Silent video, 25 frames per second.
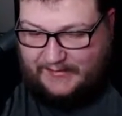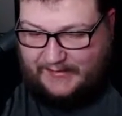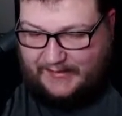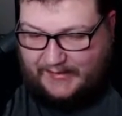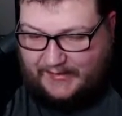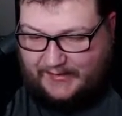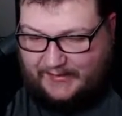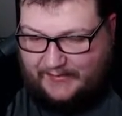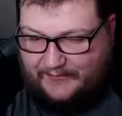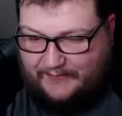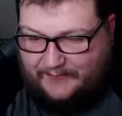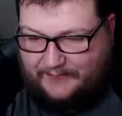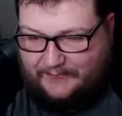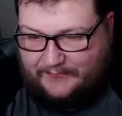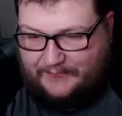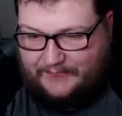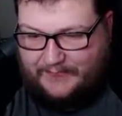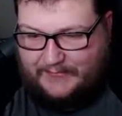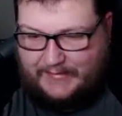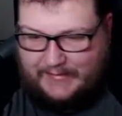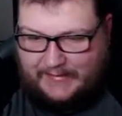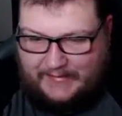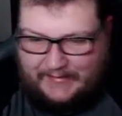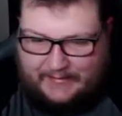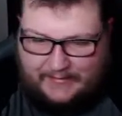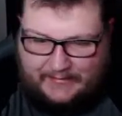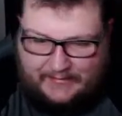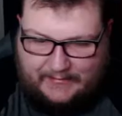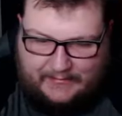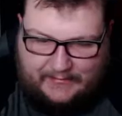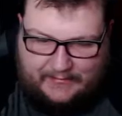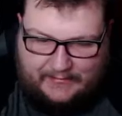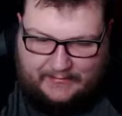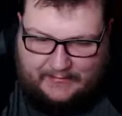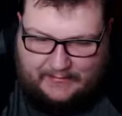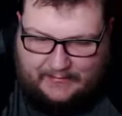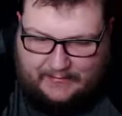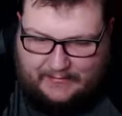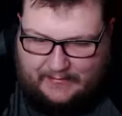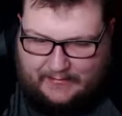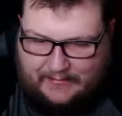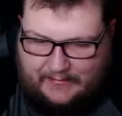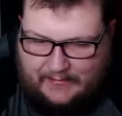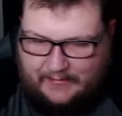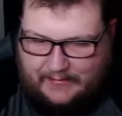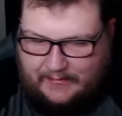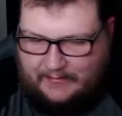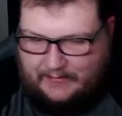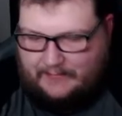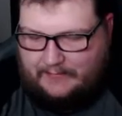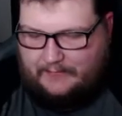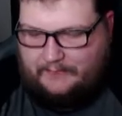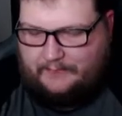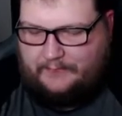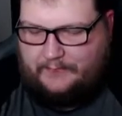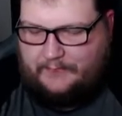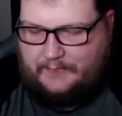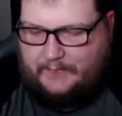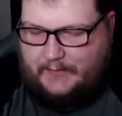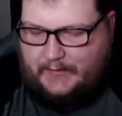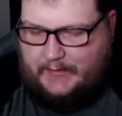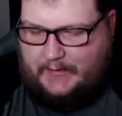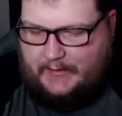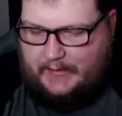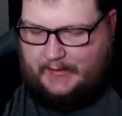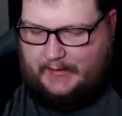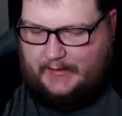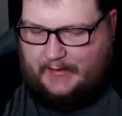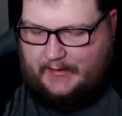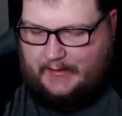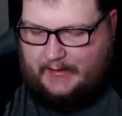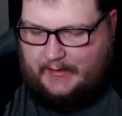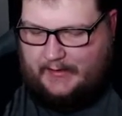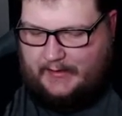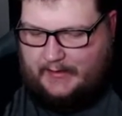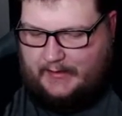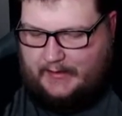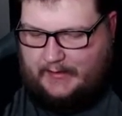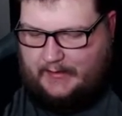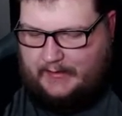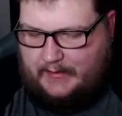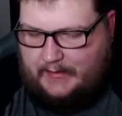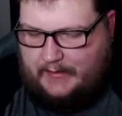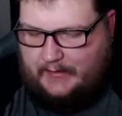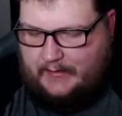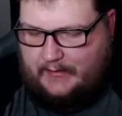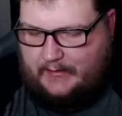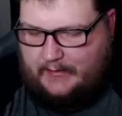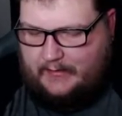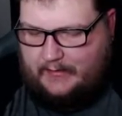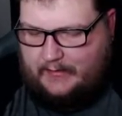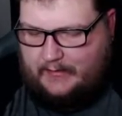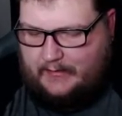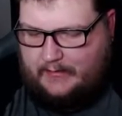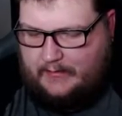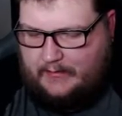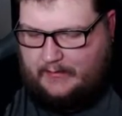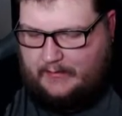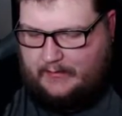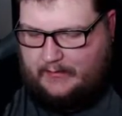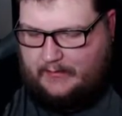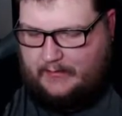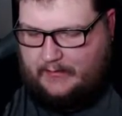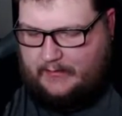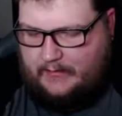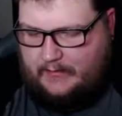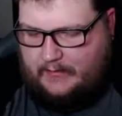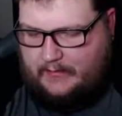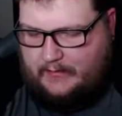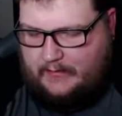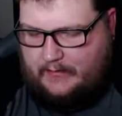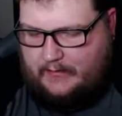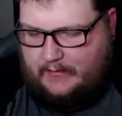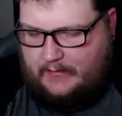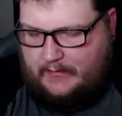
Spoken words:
Nothing is said.